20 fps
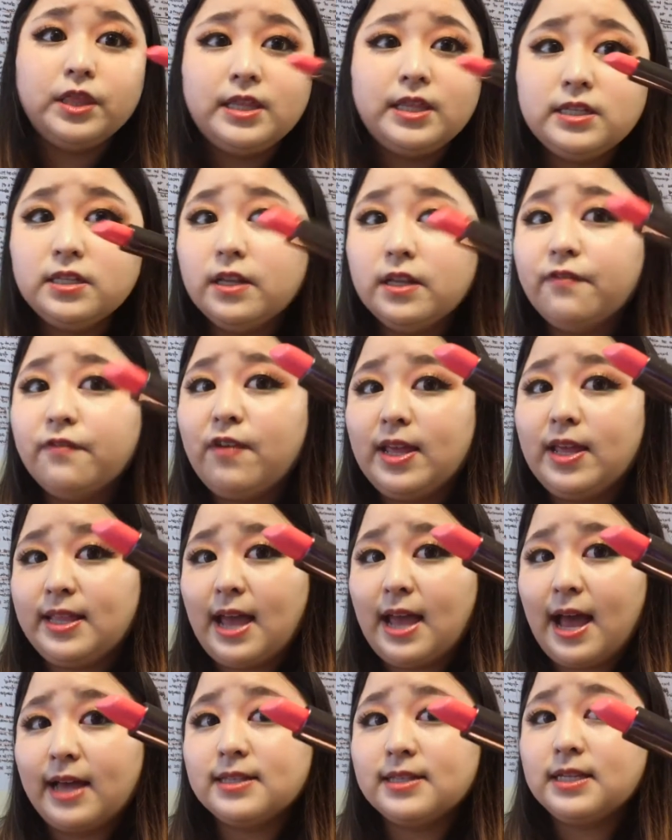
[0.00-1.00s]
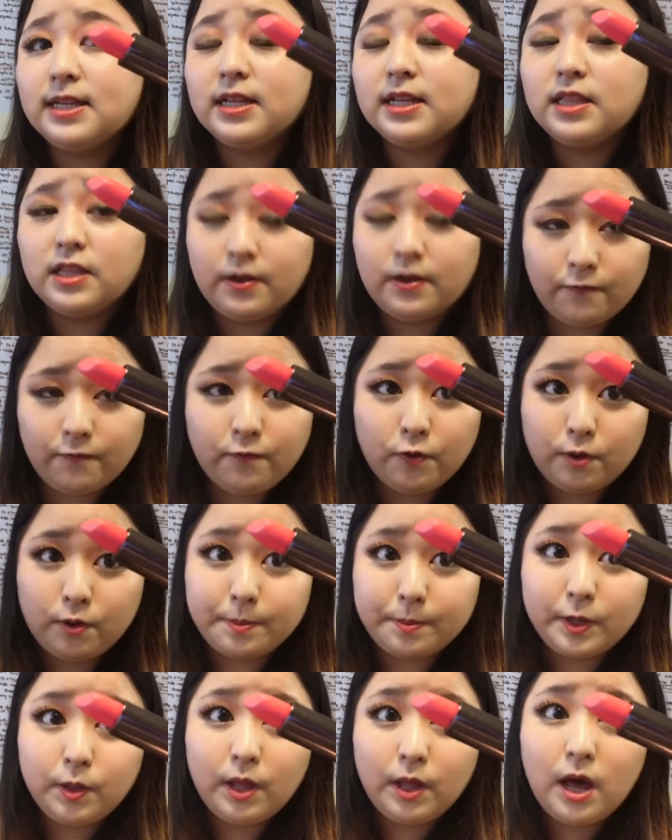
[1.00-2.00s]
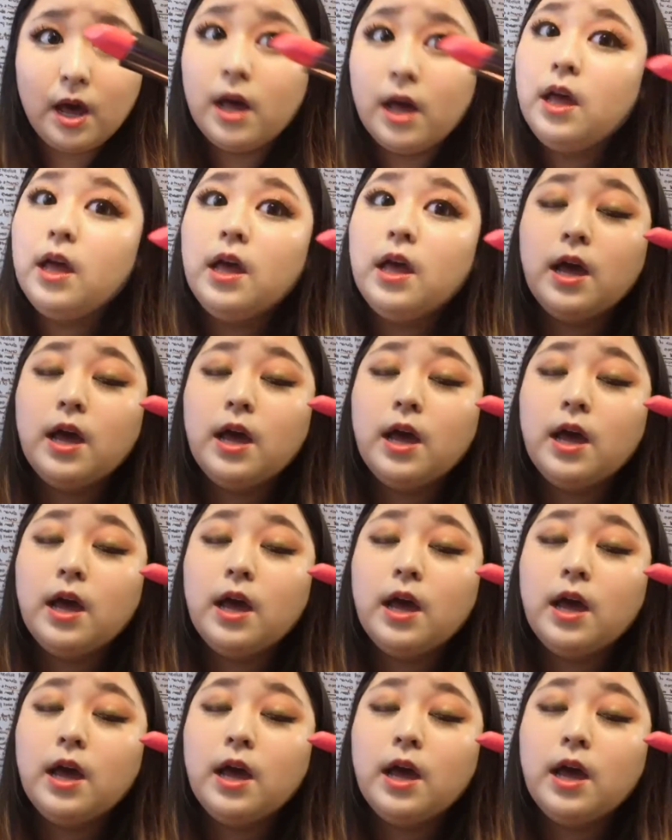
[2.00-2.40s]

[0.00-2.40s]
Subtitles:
This is a fantastic lip formula.